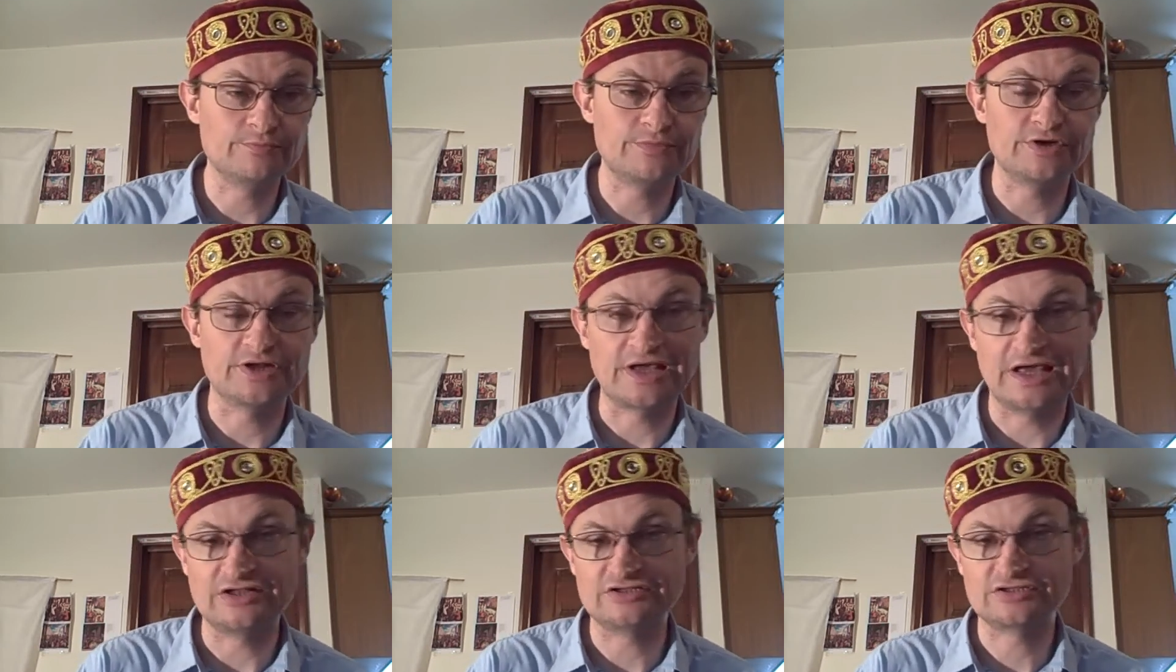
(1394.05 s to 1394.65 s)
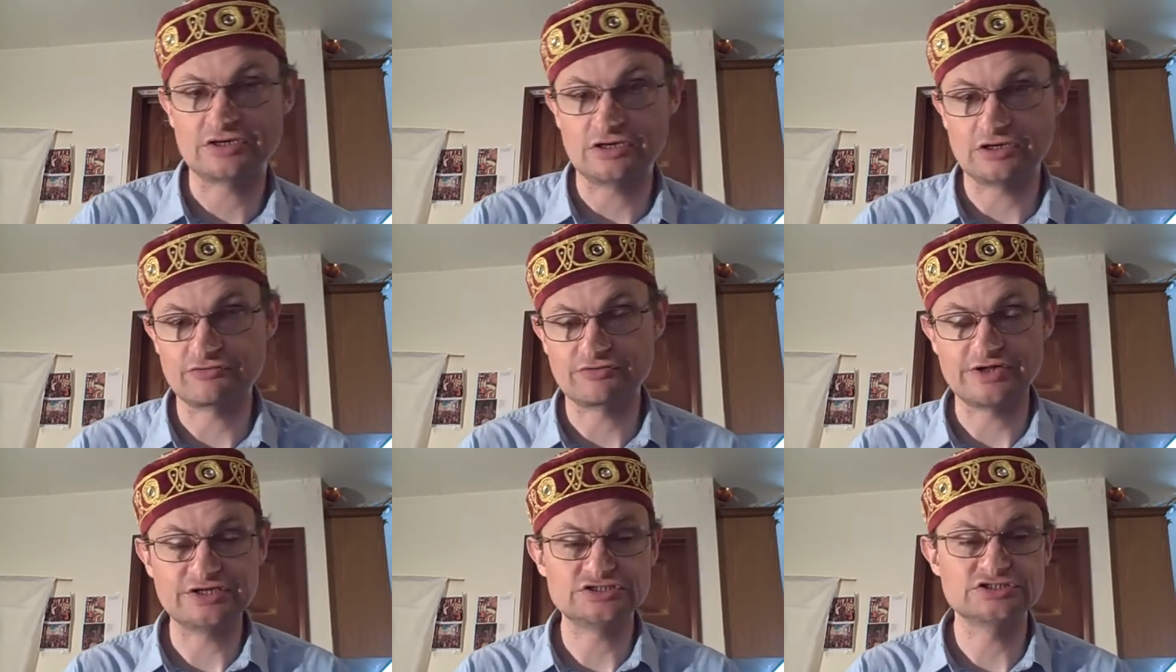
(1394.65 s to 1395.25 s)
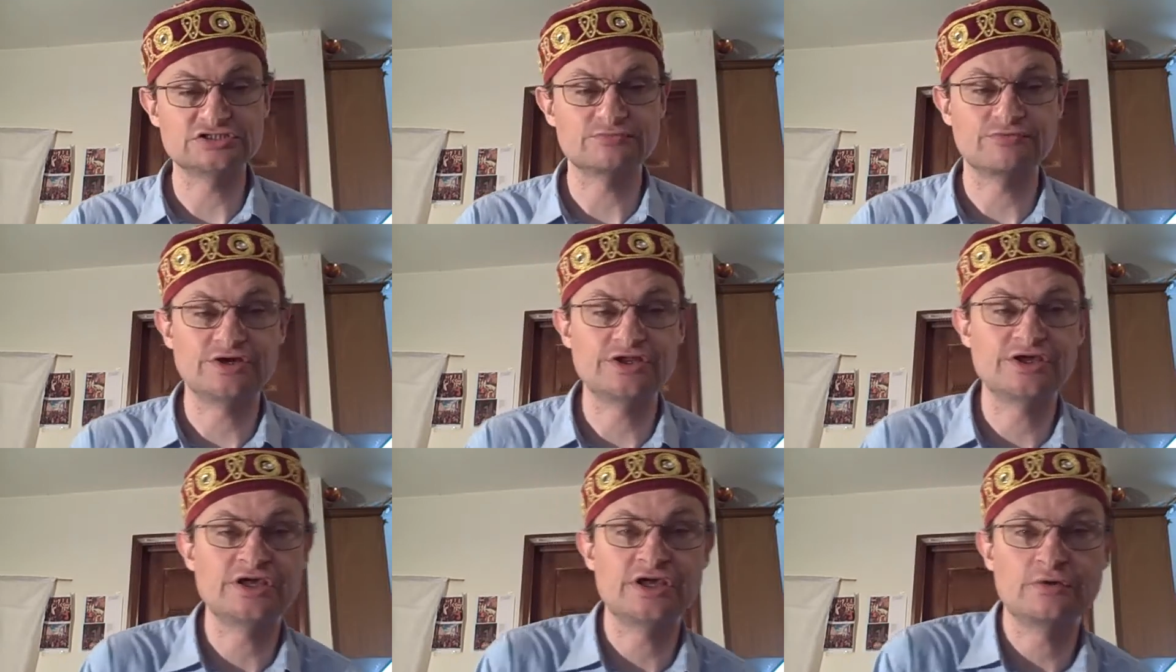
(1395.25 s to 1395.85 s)
But 8-card relationship
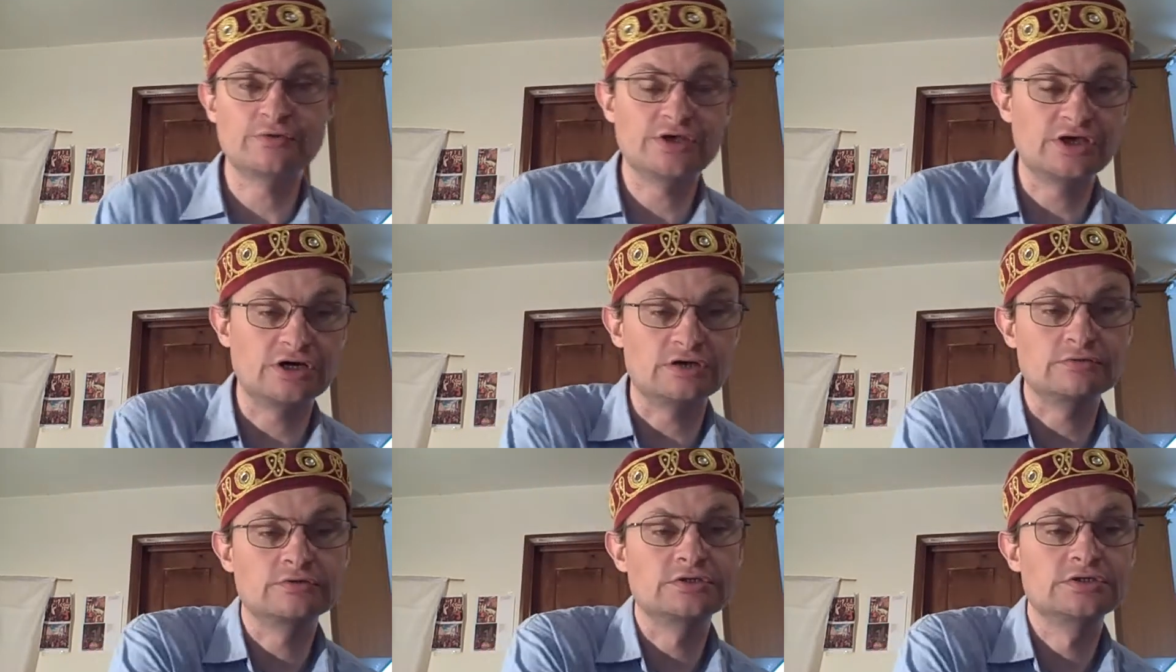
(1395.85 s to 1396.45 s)
reading, here we go.